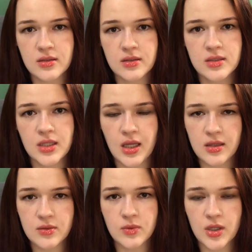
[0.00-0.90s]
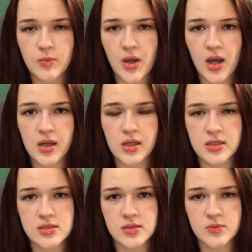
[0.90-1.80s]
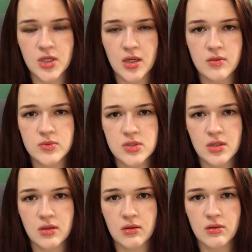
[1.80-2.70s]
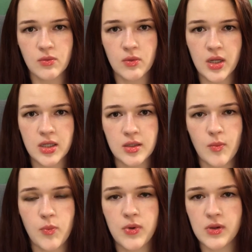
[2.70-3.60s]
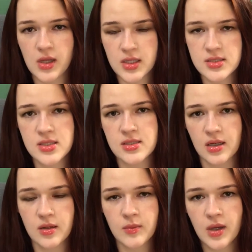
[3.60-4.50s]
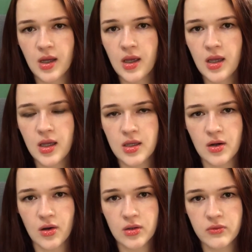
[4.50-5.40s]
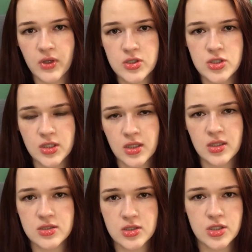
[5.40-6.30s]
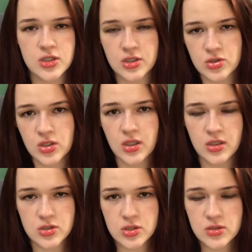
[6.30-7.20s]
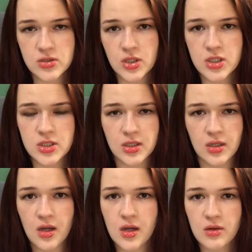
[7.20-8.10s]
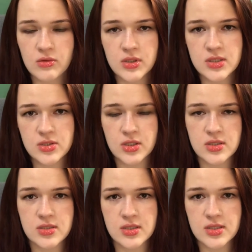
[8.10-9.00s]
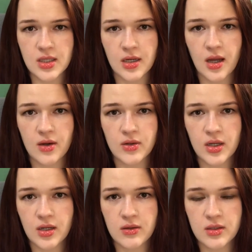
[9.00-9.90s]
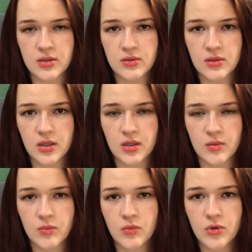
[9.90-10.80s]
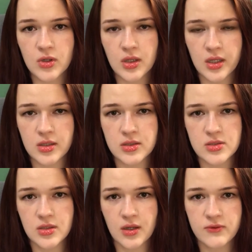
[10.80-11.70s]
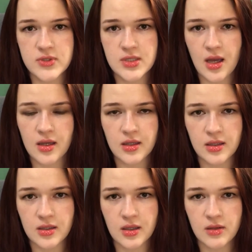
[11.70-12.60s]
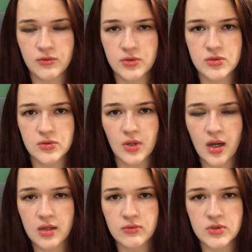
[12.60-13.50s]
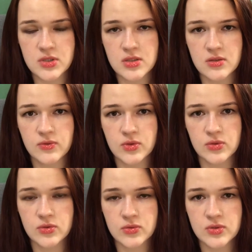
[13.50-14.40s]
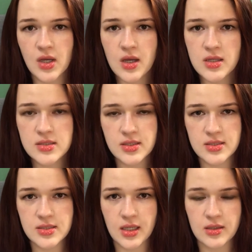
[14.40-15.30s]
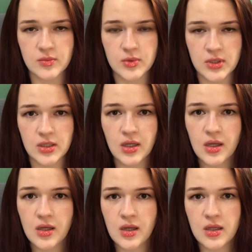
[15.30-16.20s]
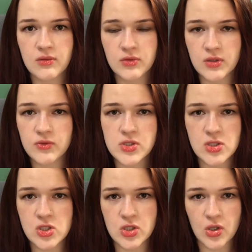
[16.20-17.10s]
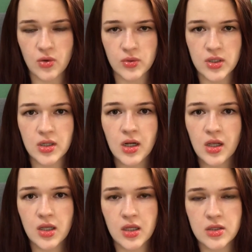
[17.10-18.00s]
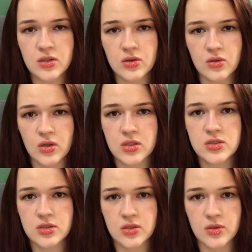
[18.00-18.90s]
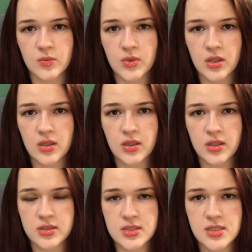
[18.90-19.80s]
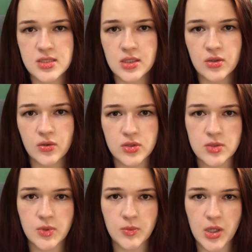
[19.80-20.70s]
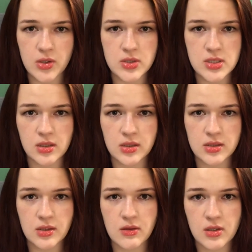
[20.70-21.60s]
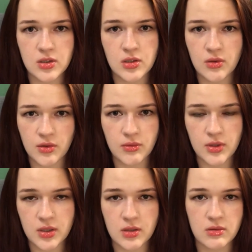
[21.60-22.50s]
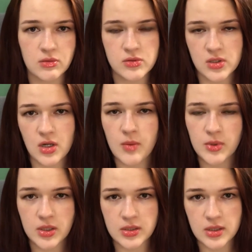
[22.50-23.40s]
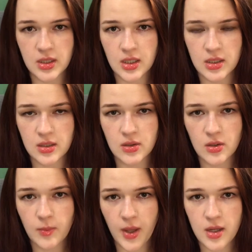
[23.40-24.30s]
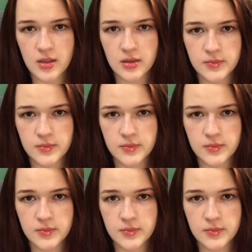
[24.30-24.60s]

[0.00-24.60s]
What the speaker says: gain the weight back, and sometimes the weight plus some. And all of that shrinking and stretching and shrinking and stretching really stresses the skin out, and I think you are more likely to have sagging if you that versus if you lose sustainably. Even if it's slower, in the long term, it's still going to be a better result than yo-yoing and losing rapidly and then gaining it all back.